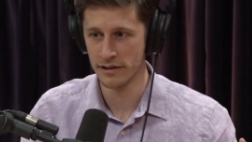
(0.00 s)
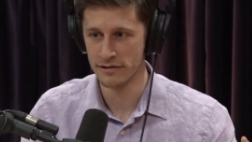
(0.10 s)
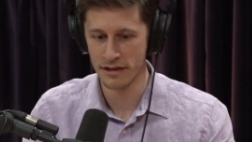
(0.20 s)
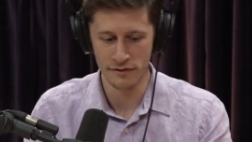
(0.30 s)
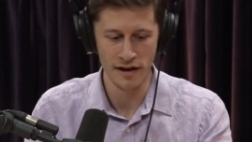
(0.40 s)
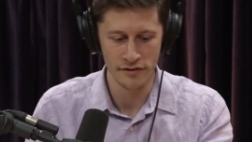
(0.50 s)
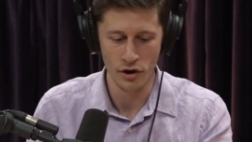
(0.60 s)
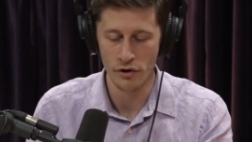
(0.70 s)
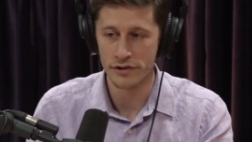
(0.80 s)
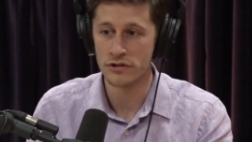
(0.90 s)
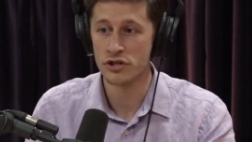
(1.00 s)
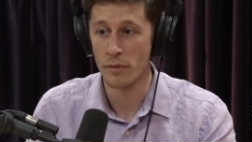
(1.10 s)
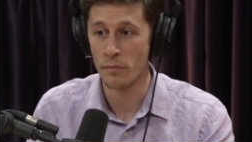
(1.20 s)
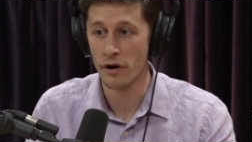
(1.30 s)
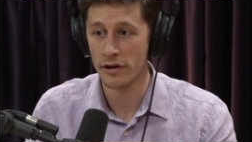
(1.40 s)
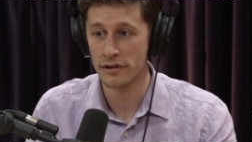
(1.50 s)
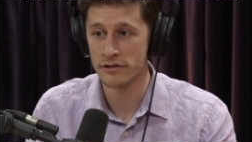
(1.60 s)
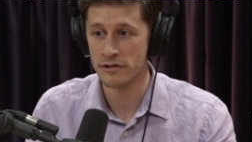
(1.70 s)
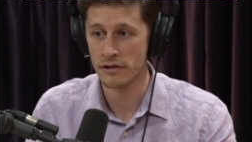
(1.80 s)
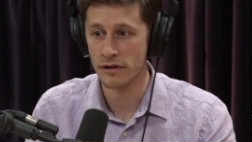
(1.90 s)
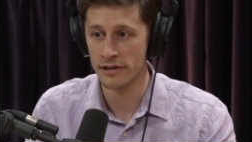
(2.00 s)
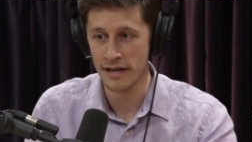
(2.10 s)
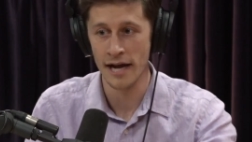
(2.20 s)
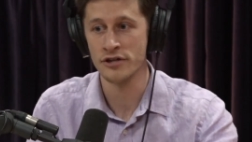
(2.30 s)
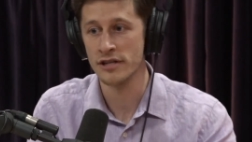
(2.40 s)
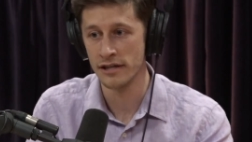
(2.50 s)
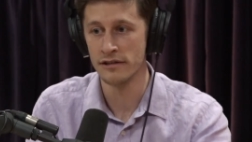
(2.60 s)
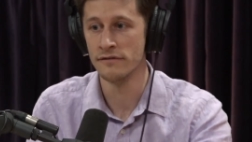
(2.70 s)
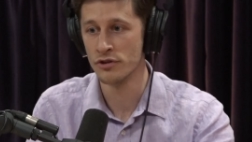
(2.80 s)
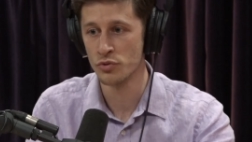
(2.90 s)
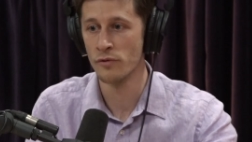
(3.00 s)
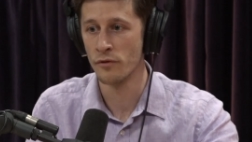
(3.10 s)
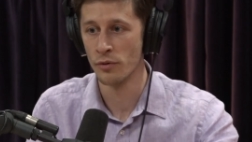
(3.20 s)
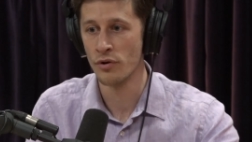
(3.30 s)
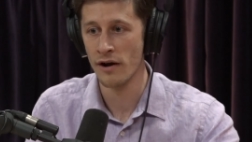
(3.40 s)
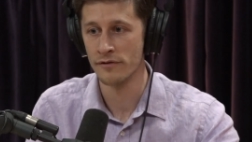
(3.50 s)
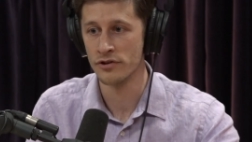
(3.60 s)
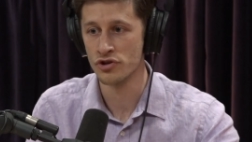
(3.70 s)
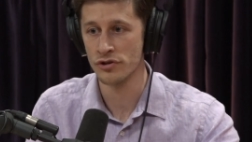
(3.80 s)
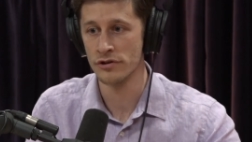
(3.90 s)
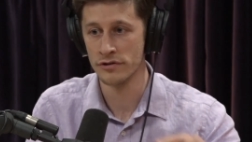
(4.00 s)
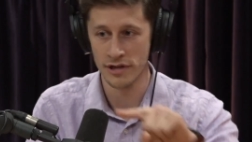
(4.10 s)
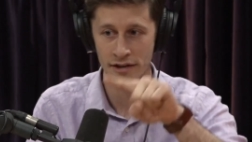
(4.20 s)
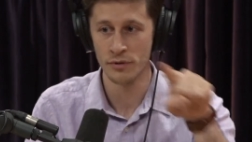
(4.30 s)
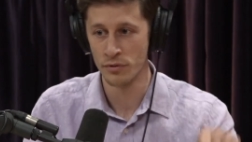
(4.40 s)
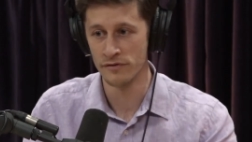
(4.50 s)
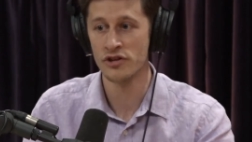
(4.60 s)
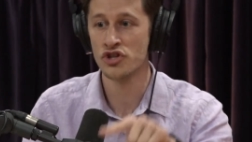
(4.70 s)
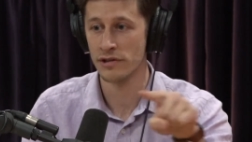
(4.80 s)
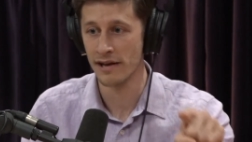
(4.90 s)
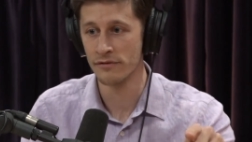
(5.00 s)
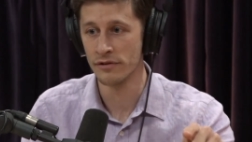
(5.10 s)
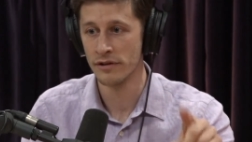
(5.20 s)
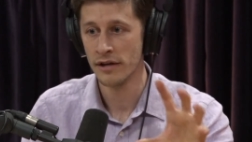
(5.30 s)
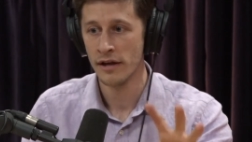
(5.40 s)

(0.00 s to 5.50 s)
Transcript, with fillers: Instead mm -hmm. of mm-hmm. having all these sub markets, attached to individual for-profit insurers at the provincial level.